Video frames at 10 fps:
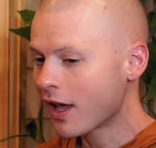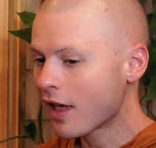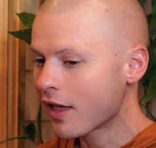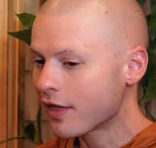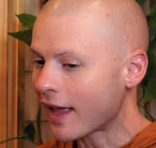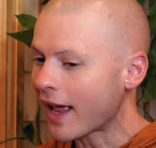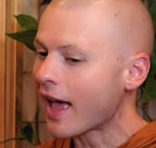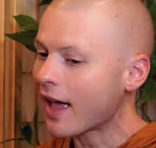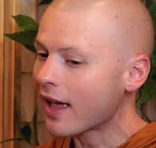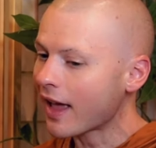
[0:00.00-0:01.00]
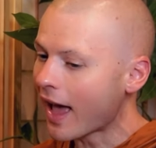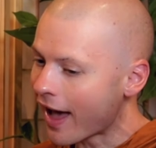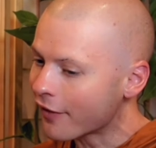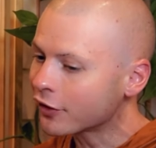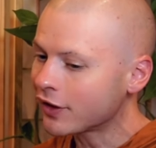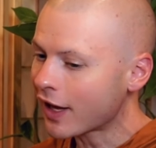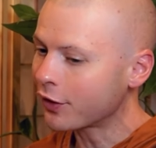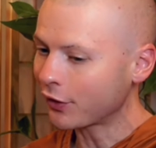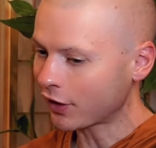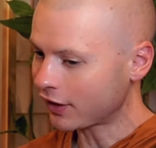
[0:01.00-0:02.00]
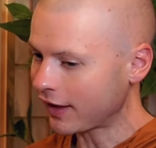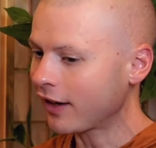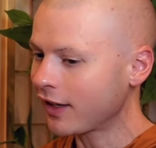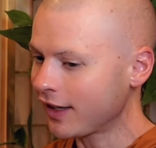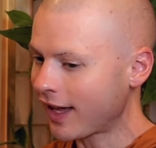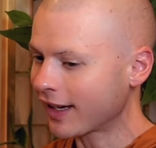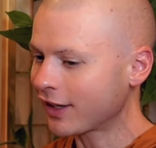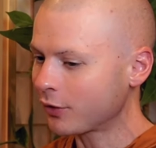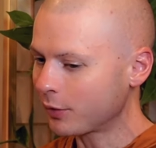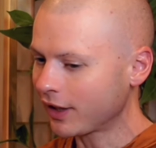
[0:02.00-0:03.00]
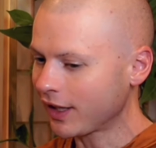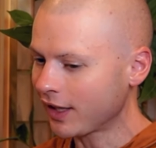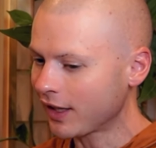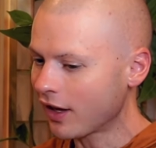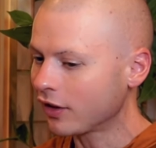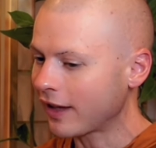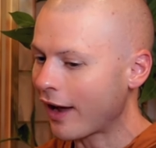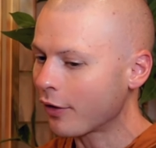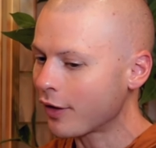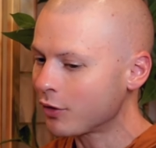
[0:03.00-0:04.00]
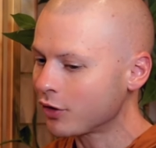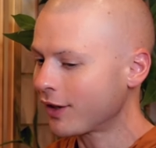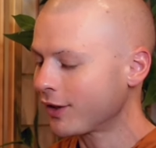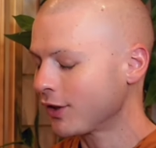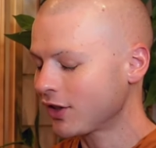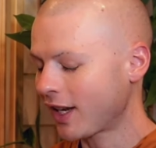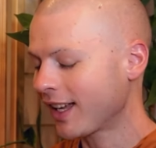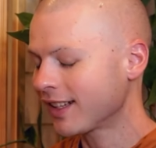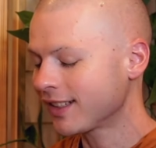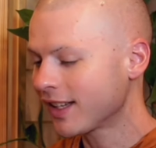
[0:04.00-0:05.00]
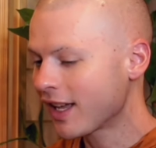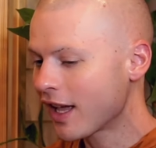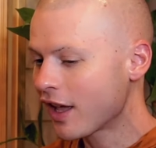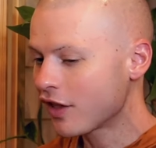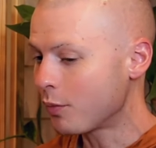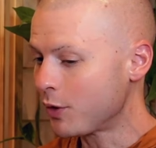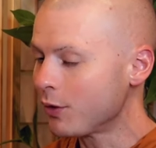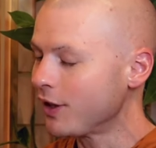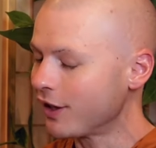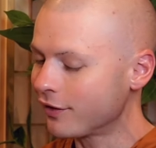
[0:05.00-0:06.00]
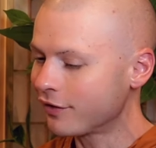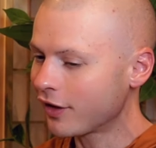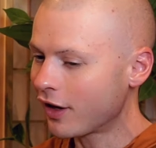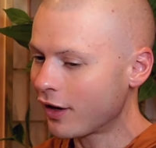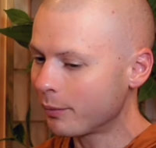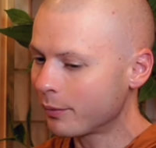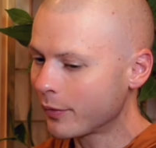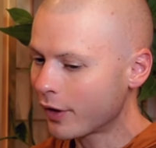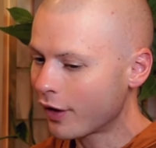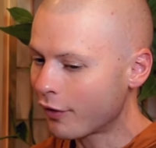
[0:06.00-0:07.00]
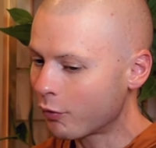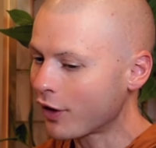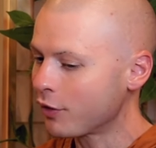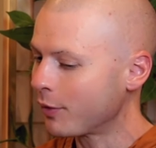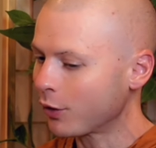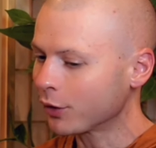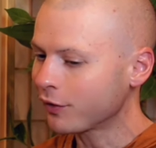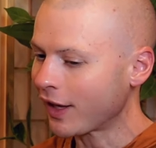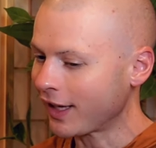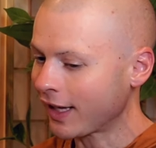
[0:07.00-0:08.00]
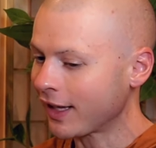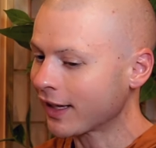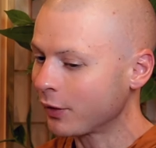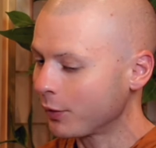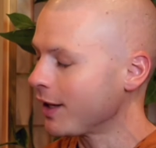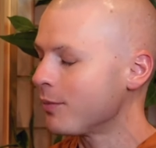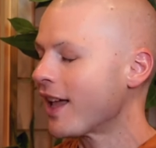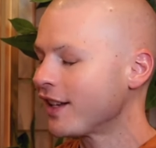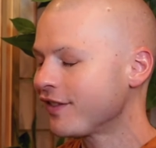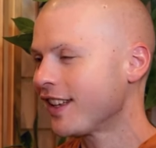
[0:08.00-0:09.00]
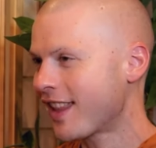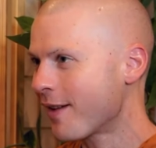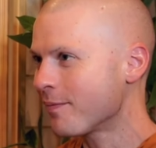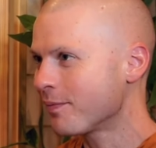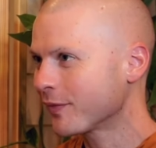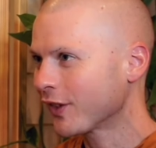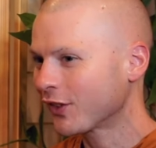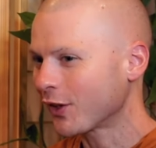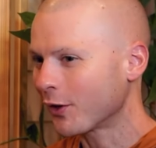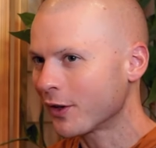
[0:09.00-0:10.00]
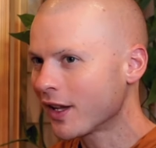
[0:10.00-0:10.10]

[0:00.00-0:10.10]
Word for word: that after death there's a clarity that can really allow them to understand the beauty of um, of what you've been cultivating, and it can really benefit them. So